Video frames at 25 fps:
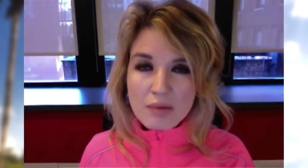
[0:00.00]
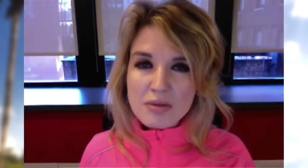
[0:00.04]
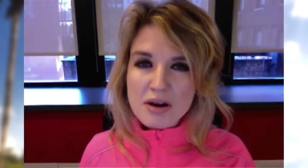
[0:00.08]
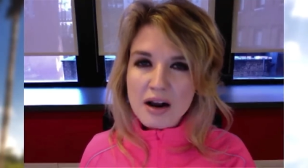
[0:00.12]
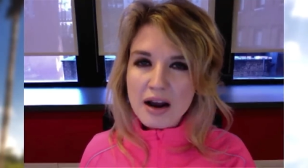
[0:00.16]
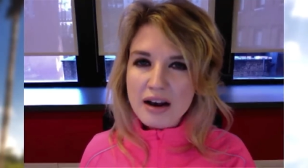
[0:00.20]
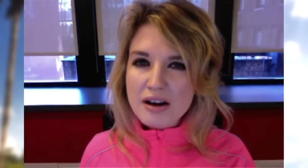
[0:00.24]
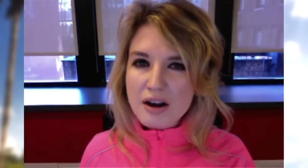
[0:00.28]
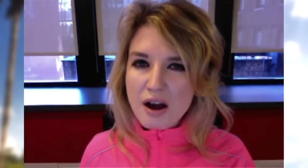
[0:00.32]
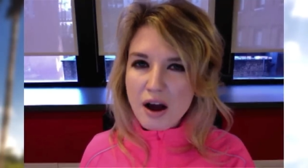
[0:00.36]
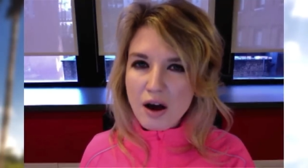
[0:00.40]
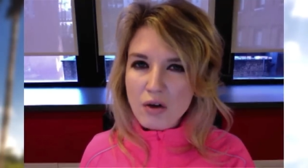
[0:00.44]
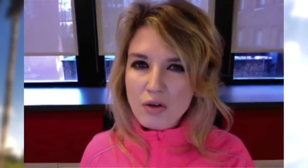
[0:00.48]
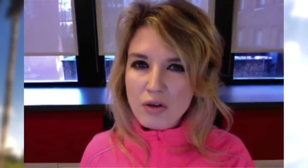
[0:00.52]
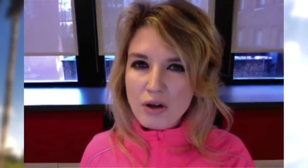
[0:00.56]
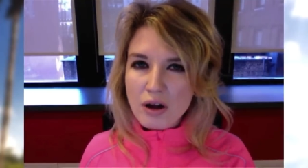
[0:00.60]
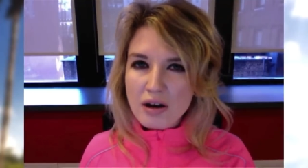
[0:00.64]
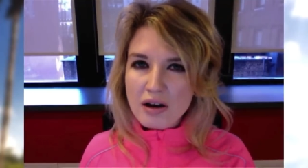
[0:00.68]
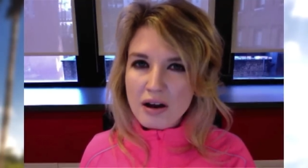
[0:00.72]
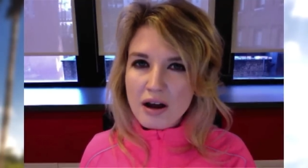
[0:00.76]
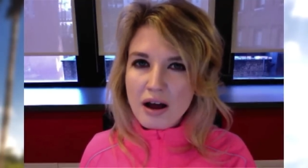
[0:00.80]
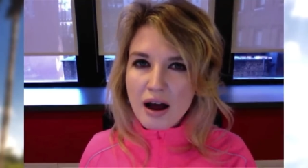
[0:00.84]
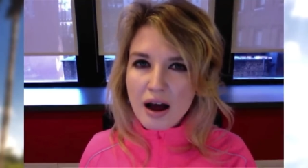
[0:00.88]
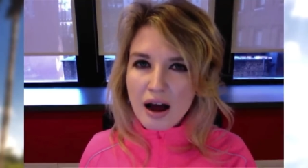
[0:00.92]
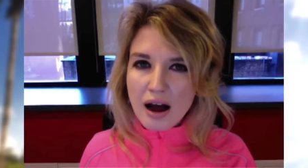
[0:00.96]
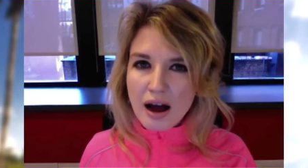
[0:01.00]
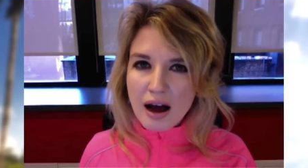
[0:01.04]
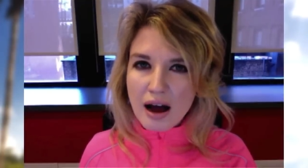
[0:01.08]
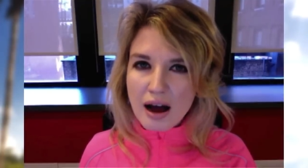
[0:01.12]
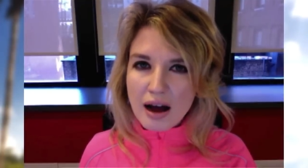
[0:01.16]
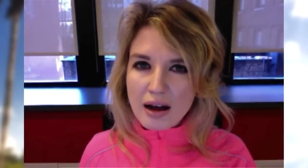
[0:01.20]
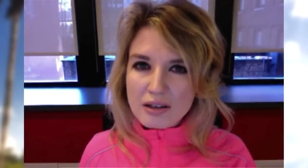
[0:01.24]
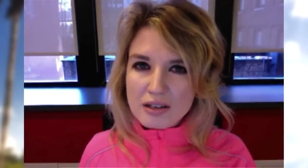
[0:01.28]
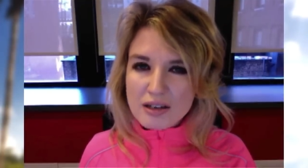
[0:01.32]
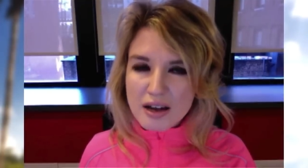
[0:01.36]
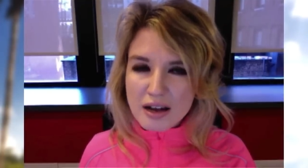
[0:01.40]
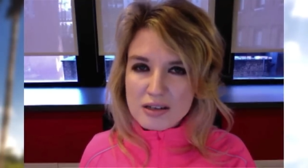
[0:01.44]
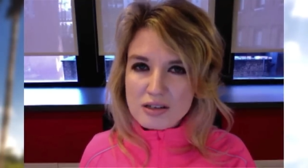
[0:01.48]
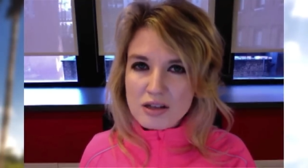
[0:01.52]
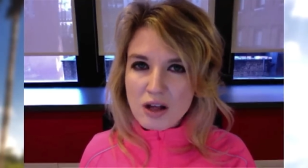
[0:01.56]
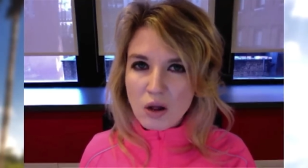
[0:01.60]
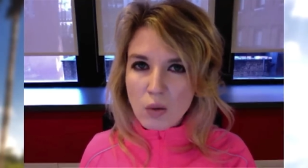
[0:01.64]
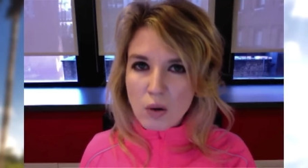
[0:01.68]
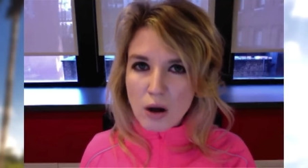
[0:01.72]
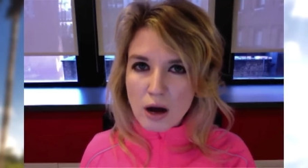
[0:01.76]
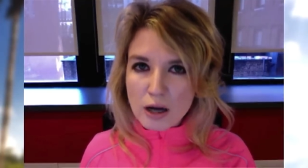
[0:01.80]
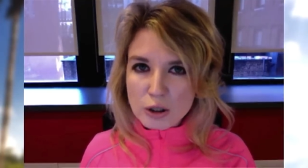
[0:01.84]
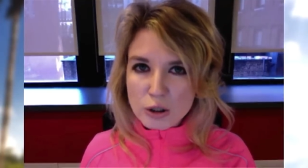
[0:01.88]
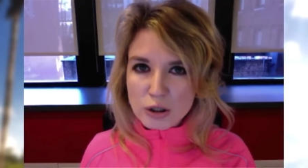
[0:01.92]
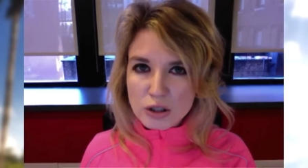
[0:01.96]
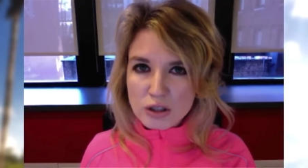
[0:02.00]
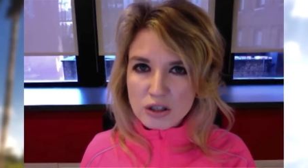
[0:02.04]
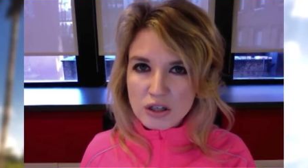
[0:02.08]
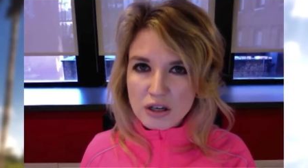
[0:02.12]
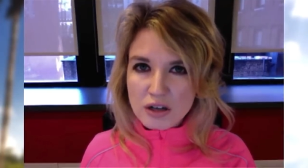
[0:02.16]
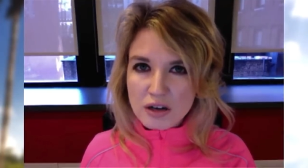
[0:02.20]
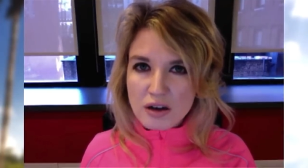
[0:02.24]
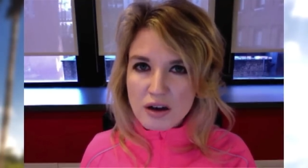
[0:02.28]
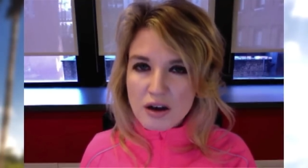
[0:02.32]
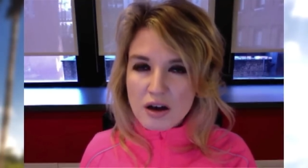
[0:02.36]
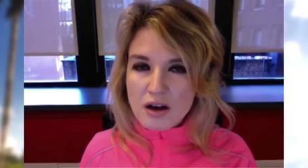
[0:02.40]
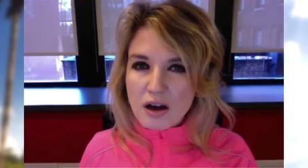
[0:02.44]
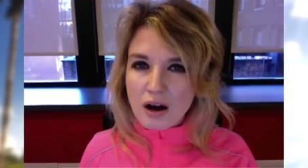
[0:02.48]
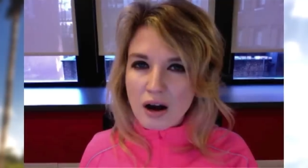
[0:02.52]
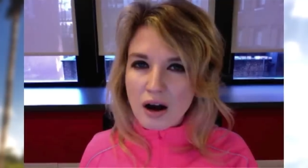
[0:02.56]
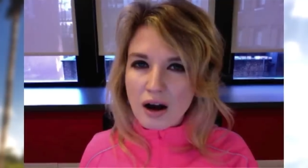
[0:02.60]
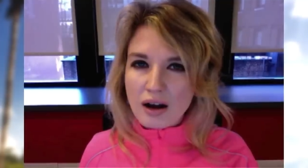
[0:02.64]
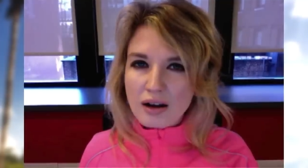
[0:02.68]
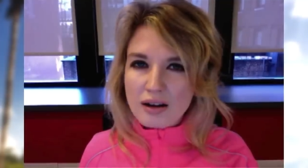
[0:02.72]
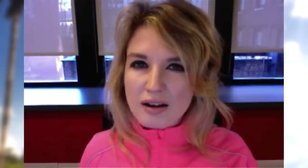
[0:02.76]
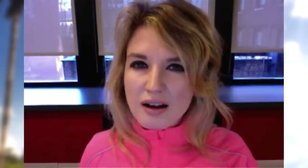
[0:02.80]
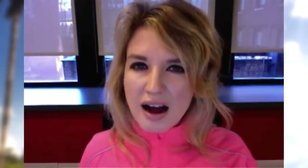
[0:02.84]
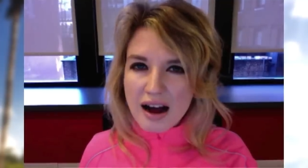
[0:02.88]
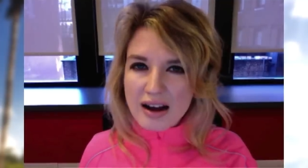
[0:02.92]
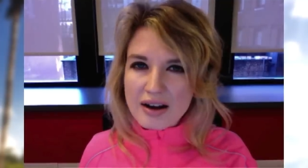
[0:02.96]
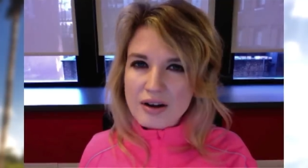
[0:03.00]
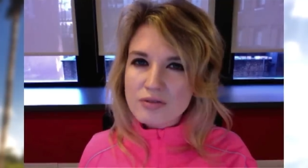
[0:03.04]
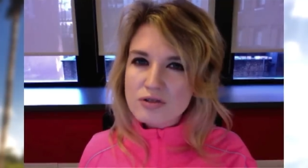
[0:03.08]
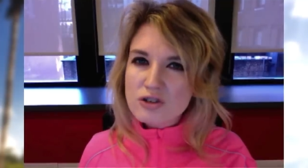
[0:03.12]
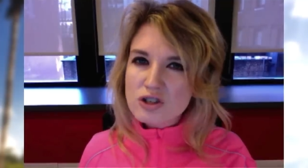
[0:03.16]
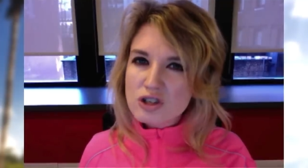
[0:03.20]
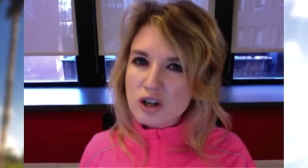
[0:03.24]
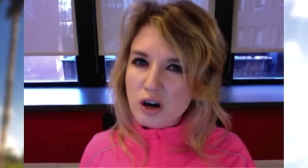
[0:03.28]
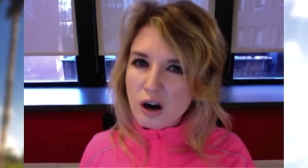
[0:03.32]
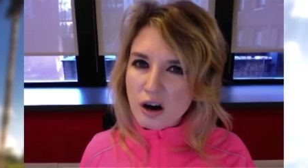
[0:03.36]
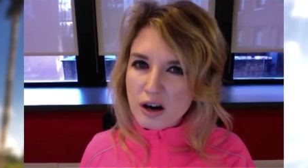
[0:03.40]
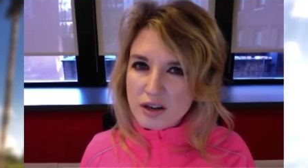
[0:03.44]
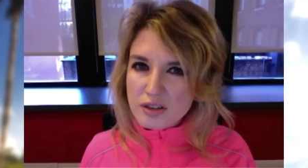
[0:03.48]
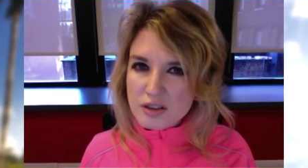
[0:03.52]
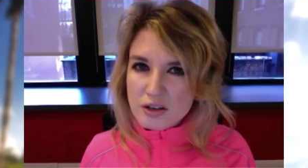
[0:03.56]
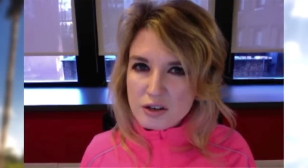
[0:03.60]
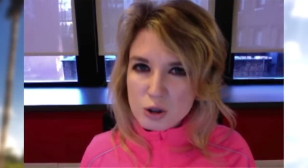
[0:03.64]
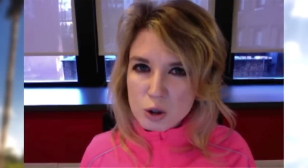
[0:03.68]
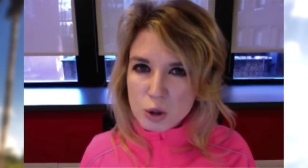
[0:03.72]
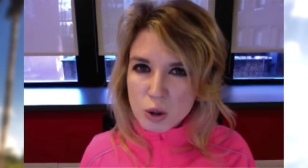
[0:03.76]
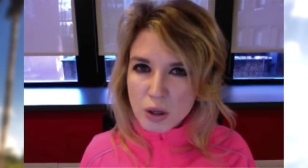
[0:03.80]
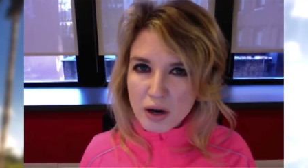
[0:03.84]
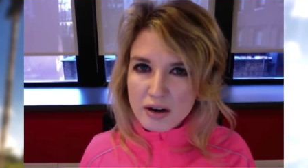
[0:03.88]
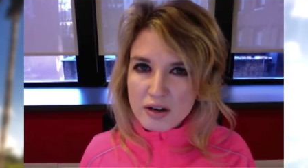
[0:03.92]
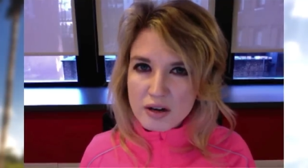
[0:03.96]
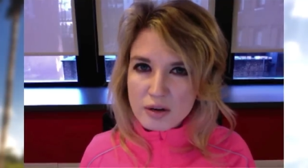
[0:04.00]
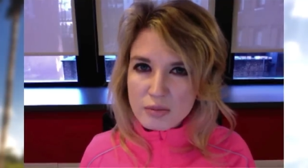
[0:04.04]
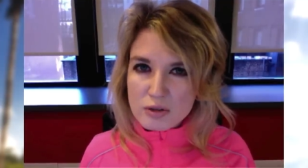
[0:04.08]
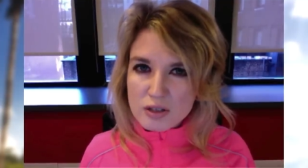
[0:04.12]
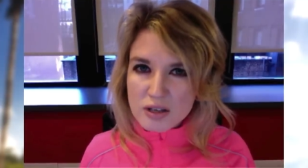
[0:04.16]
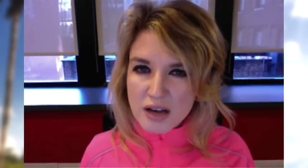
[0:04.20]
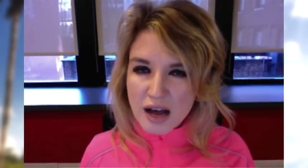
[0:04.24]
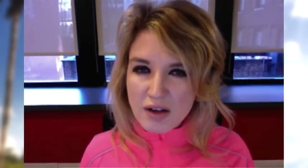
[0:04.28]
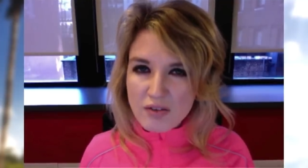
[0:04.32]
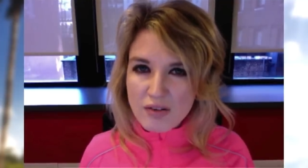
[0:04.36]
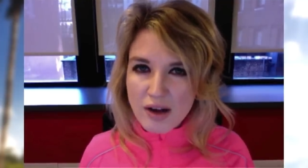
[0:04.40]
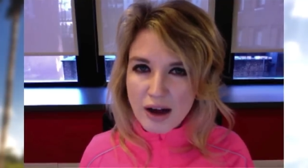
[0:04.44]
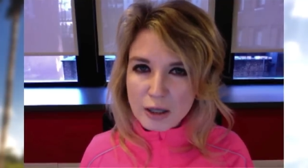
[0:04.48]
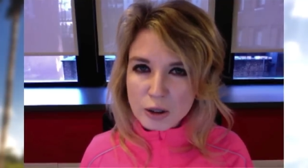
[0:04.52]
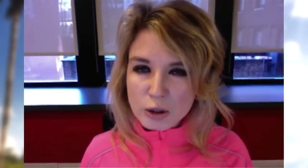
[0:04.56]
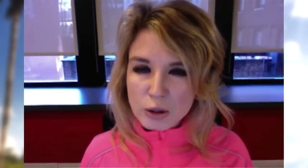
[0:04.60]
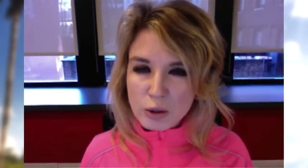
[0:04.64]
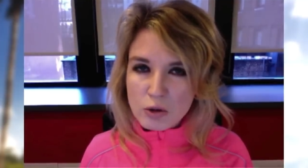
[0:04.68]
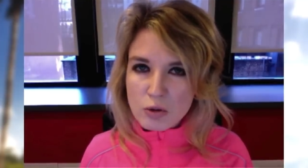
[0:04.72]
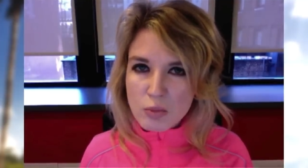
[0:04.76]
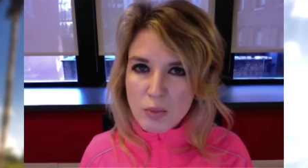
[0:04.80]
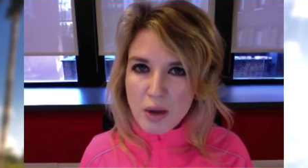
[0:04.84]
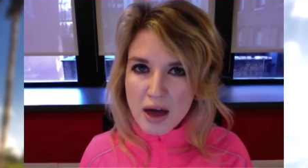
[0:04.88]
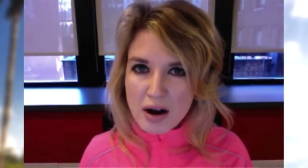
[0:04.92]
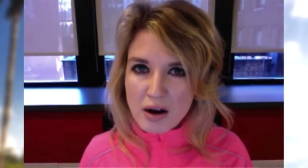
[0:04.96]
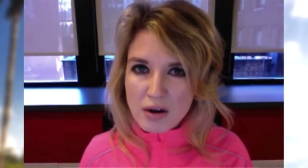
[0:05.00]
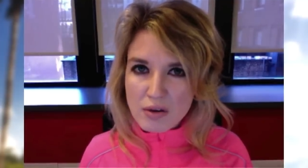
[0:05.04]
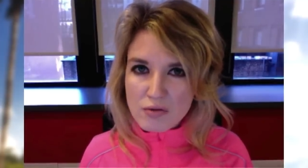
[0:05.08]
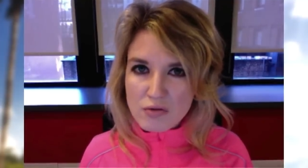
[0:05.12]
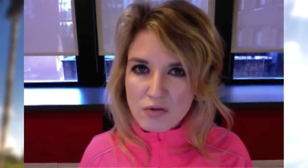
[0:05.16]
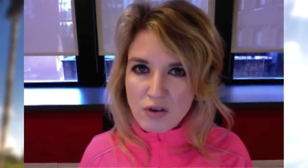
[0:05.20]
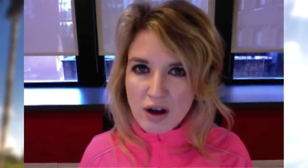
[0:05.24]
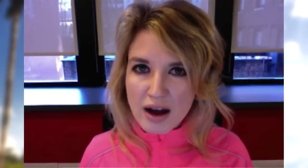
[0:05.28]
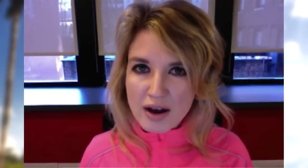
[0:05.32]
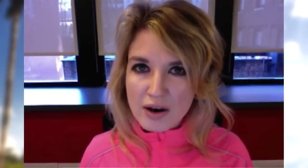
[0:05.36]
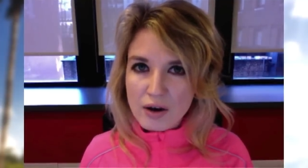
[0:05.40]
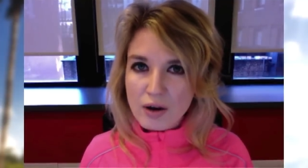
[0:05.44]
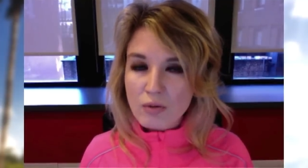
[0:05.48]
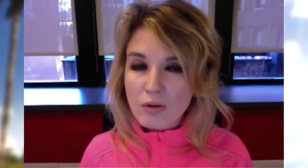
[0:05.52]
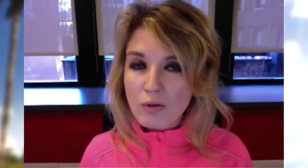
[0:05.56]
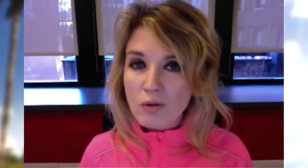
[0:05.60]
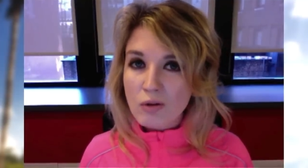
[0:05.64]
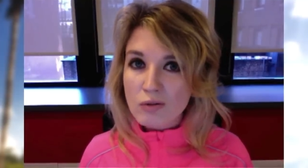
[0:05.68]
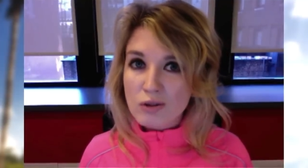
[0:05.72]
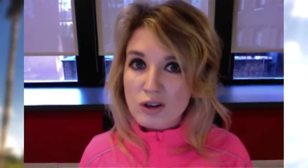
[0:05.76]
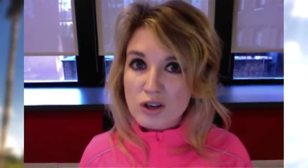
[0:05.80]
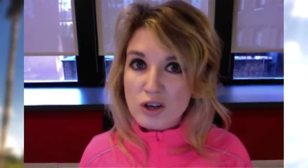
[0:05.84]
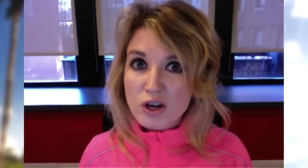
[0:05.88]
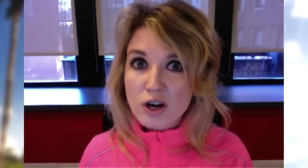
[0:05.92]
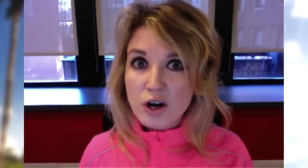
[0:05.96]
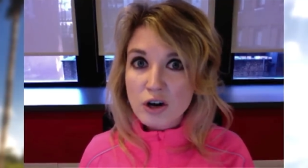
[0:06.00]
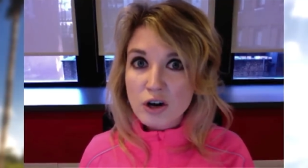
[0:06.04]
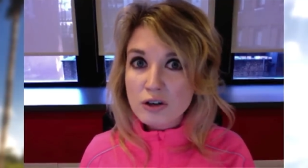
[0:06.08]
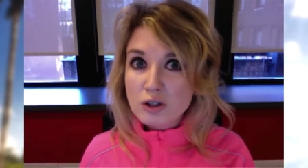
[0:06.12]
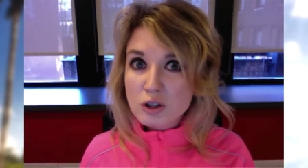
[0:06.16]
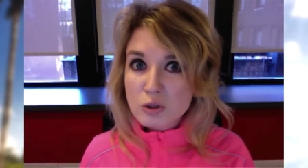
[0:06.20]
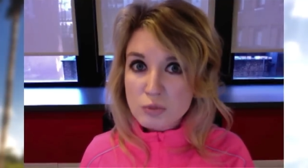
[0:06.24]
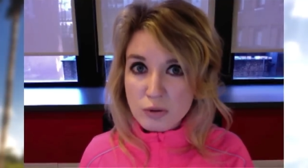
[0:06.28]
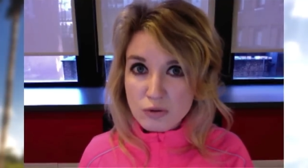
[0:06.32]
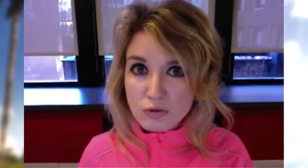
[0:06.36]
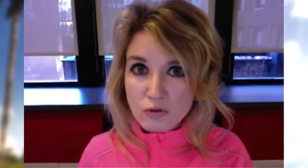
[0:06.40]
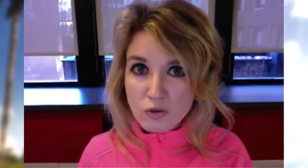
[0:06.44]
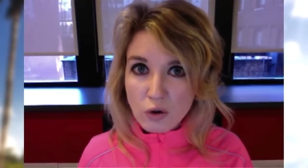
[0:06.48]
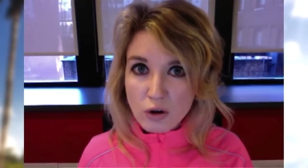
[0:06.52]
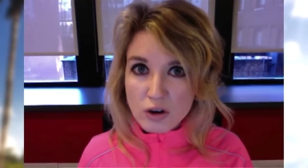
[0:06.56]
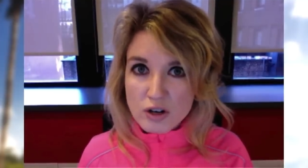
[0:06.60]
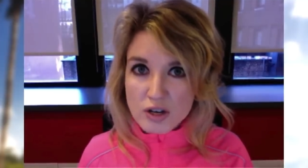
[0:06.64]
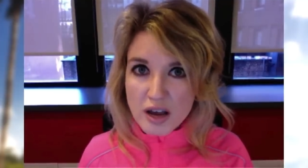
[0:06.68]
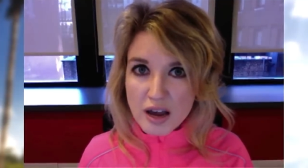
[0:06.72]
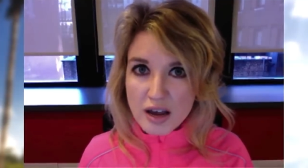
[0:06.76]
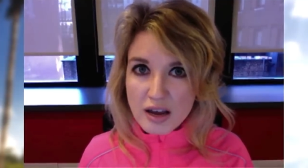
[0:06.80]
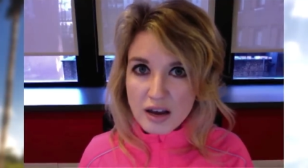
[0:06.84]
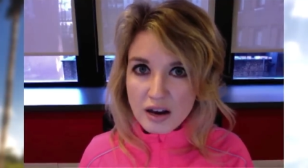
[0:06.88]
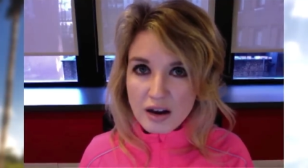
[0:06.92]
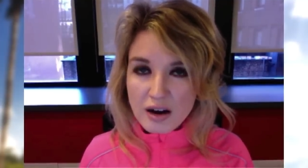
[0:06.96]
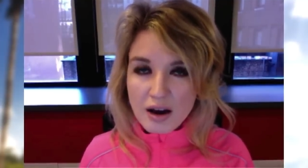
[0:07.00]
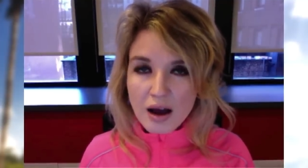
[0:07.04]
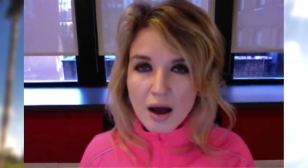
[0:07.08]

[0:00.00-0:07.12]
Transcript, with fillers: I mean, I know that uh, Denzel Washington uh, kind of started this trend himself, actually, with Man on Fire years before Taken,